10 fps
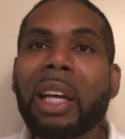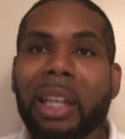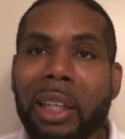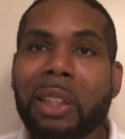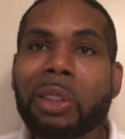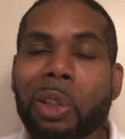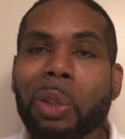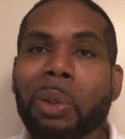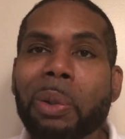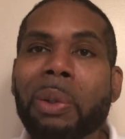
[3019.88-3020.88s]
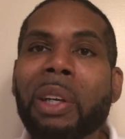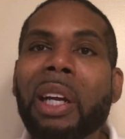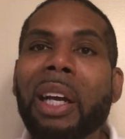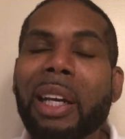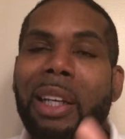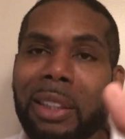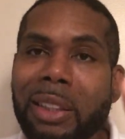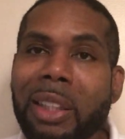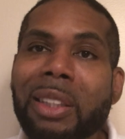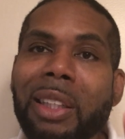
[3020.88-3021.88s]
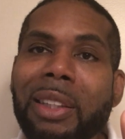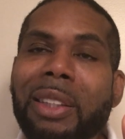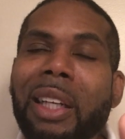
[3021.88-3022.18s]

into existence.